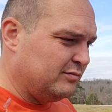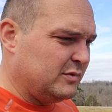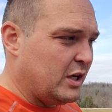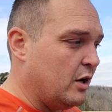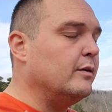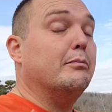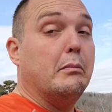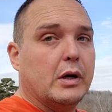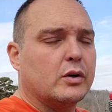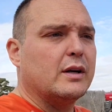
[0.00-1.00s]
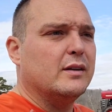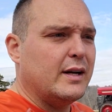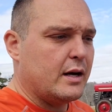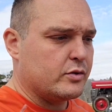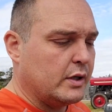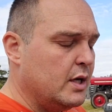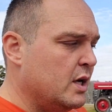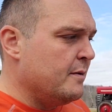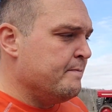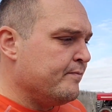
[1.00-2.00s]
you know, milk naturally.
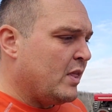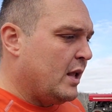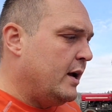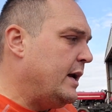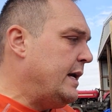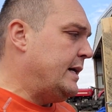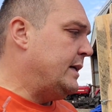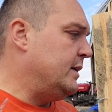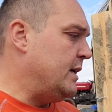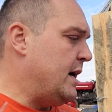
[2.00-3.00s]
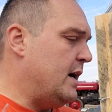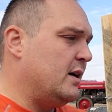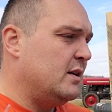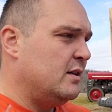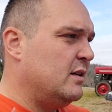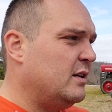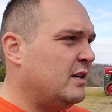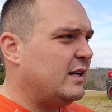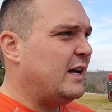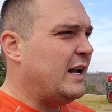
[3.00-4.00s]
And uh,
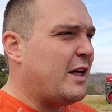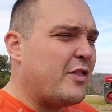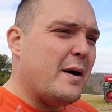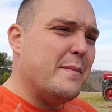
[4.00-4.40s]
and I thought,